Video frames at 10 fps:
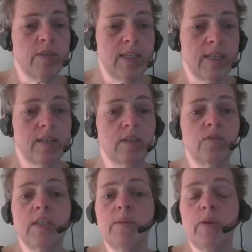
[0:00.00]

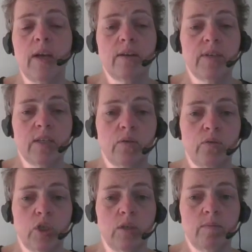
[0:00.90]
600 dpi
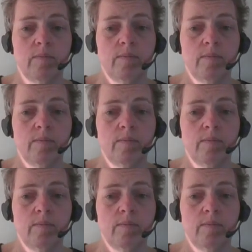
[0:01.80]
resolution.